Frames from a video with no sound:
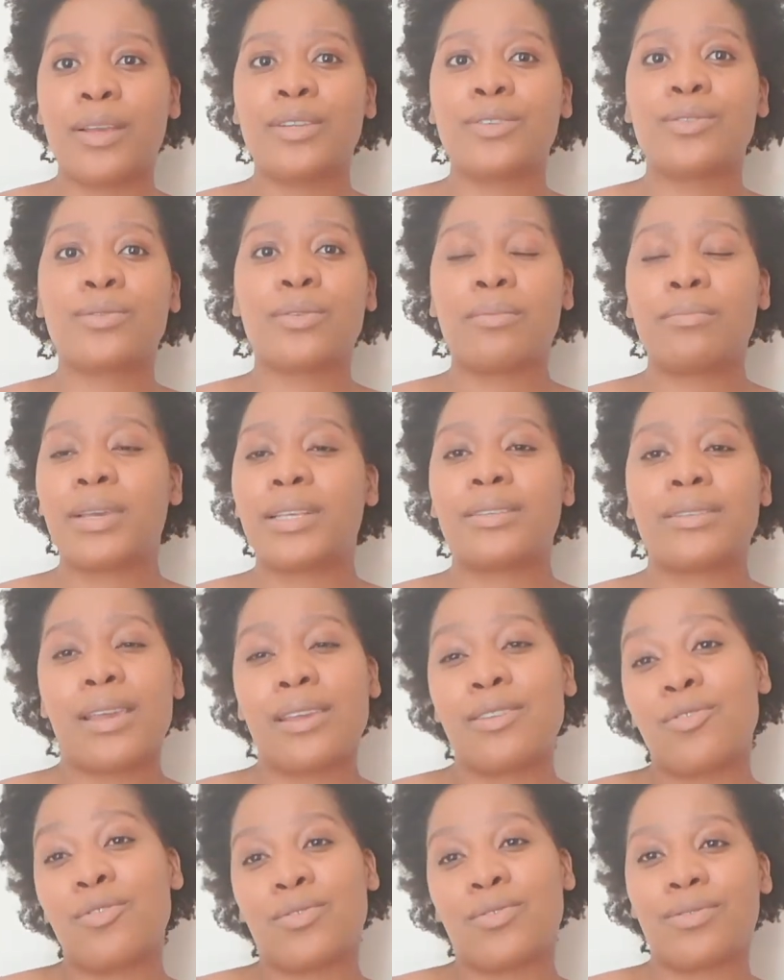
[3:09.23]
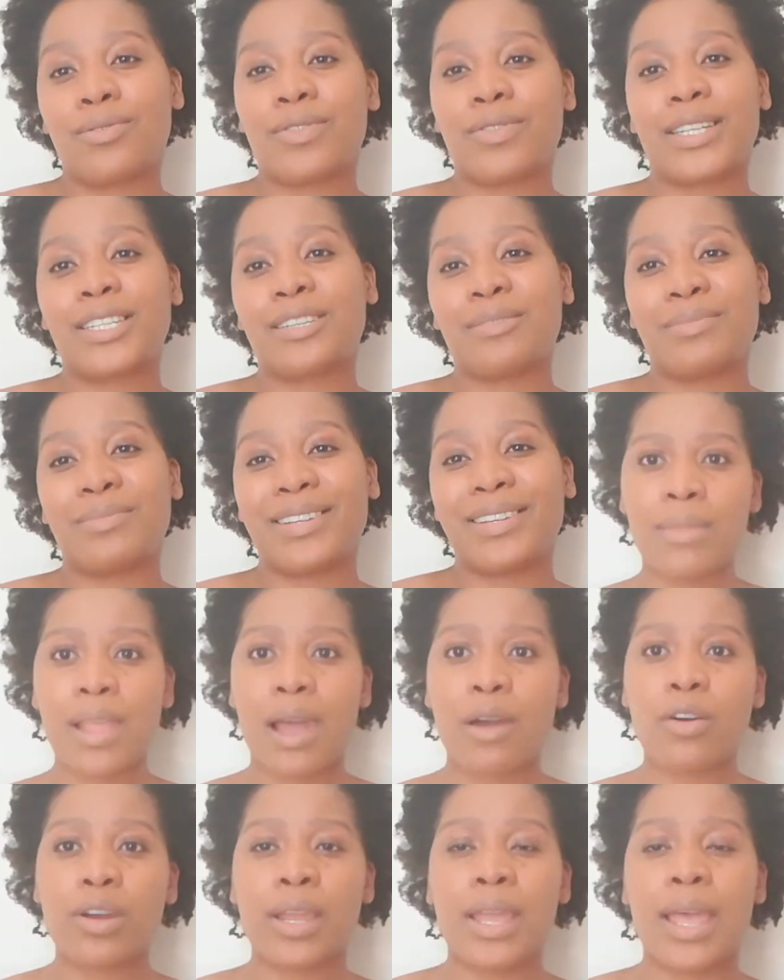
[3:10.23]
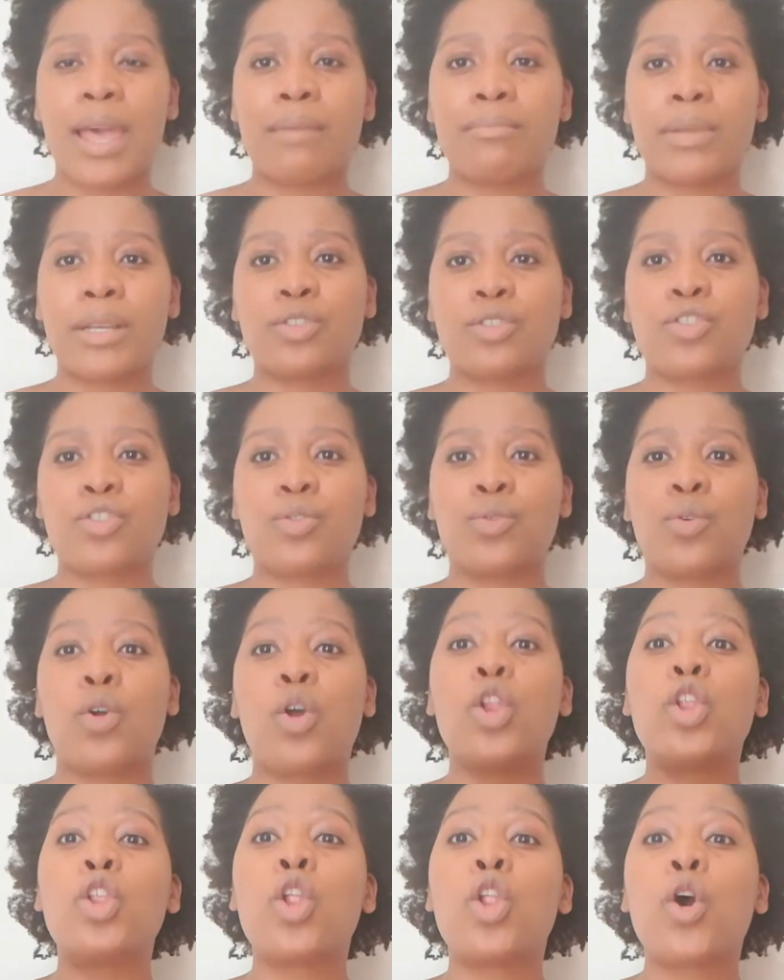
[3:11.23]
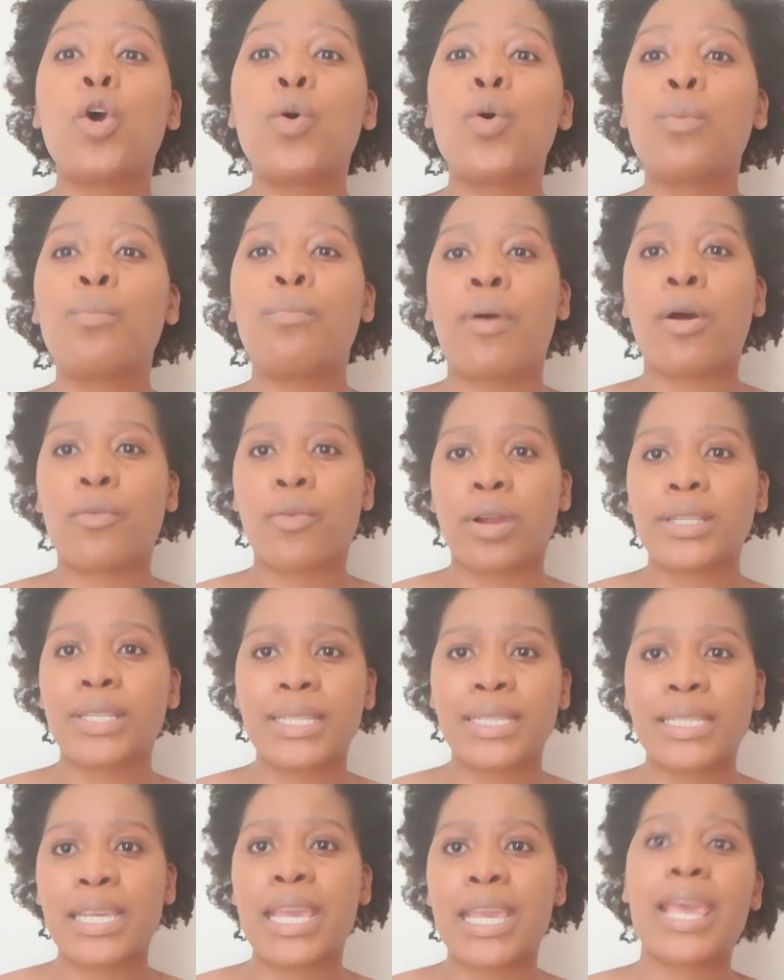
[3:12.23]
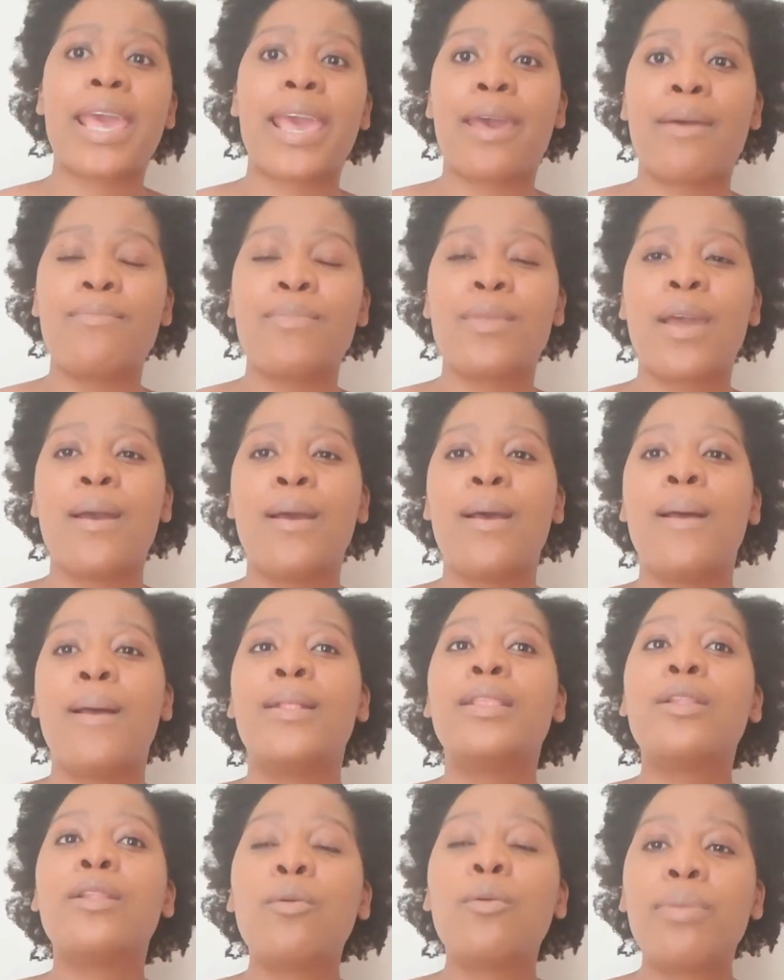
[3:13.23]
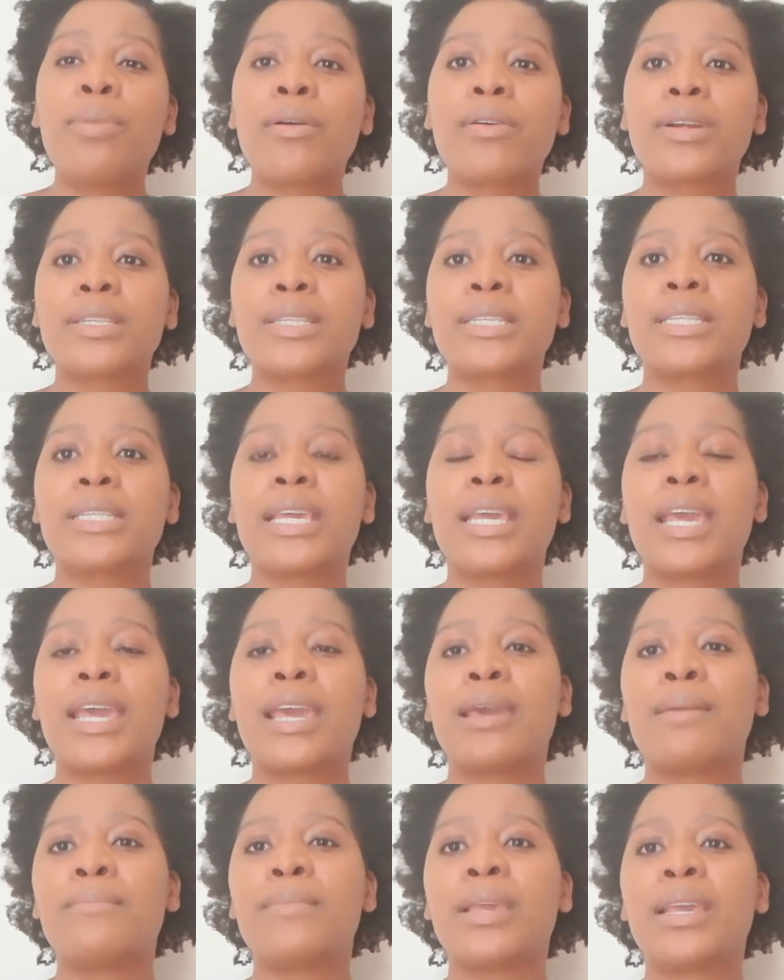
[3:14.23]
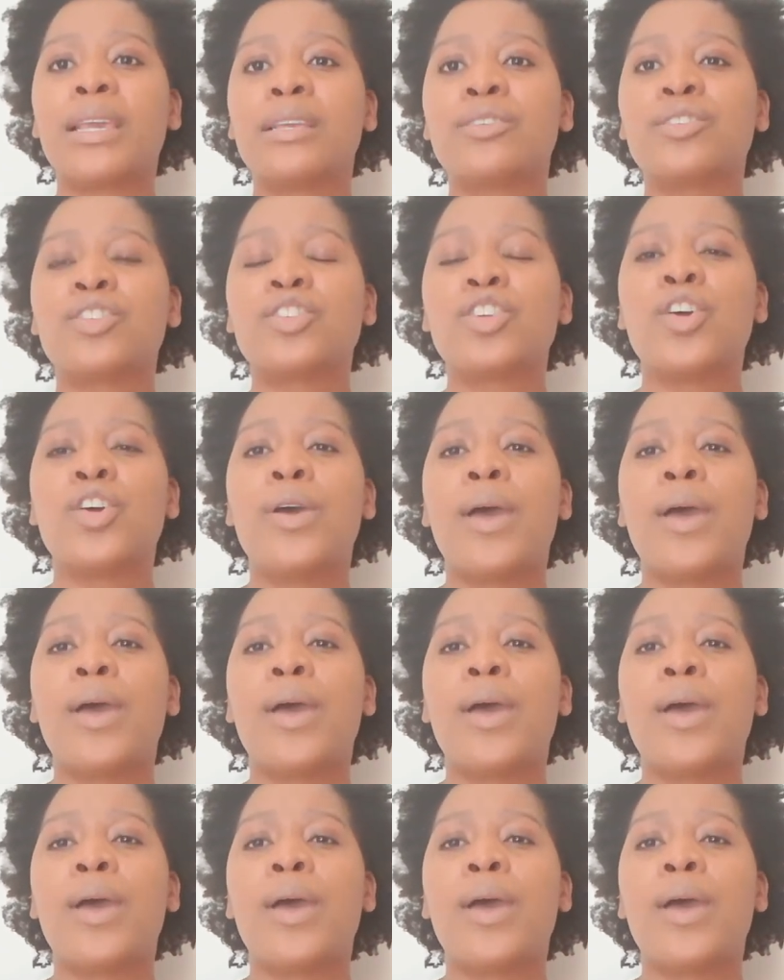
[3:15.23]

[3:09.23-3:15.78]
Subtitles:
So maintain your good regimen. Now coming to low porosity hair. Low porosity hair means